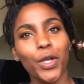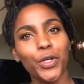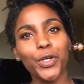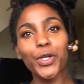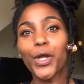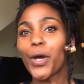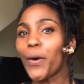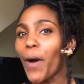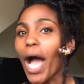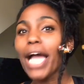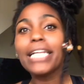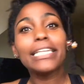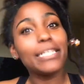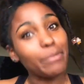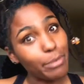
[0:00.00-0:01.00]

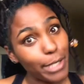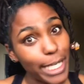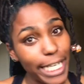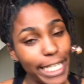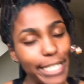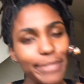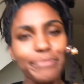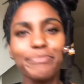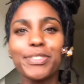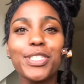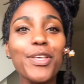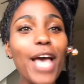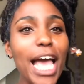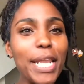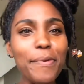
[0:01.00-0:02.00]
I need a break.
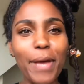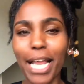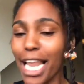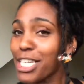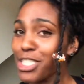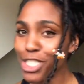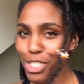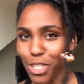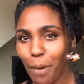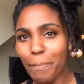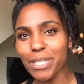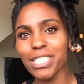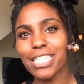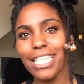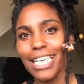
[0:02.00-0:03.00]
So anyway, let's just
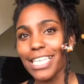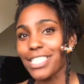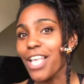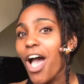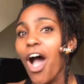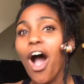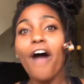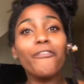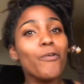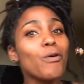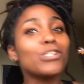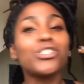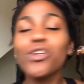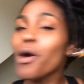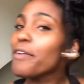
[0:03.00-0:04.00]
jump into this. Of
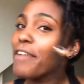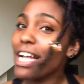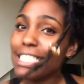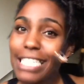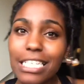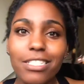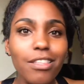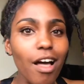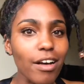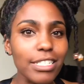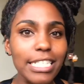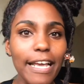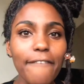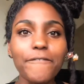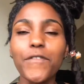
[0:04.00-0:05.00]
course, I've had these
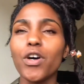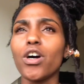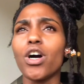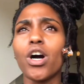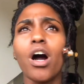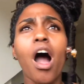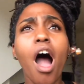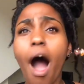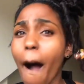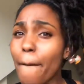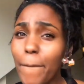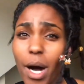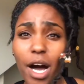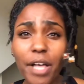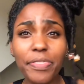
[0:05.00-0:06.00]
locks in for a
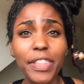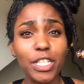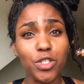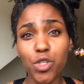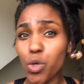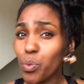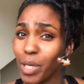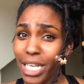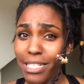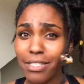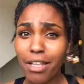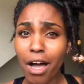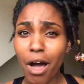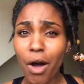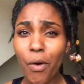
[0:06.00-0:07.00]
month and 2
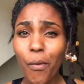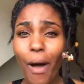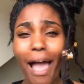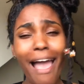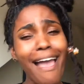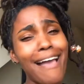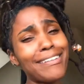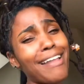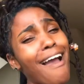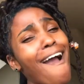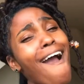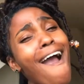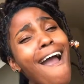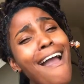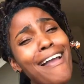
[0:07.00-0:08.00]
weeks now, and
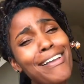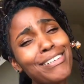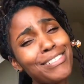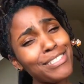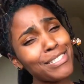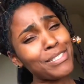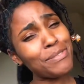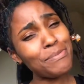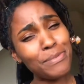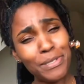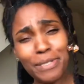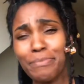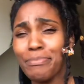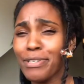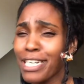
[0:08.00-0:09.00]
I just
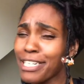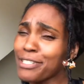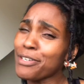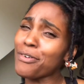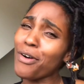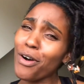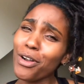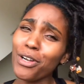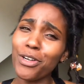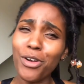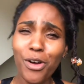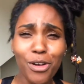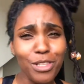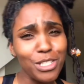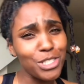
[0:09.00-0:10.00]
want to bring you all
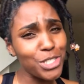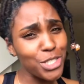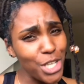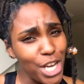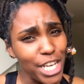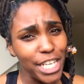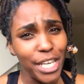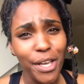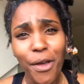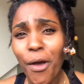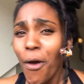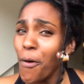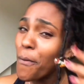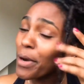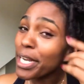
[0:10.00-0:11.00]
along the journey
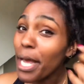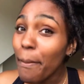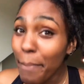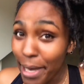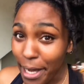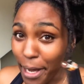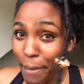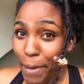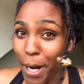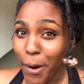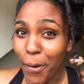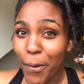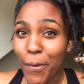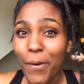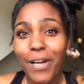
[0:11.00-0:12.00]
when I pick them
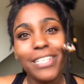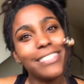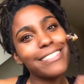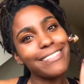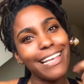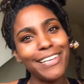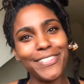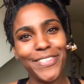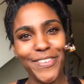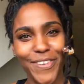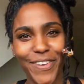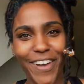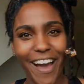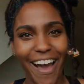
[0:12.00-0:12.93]
out. Stay tuned,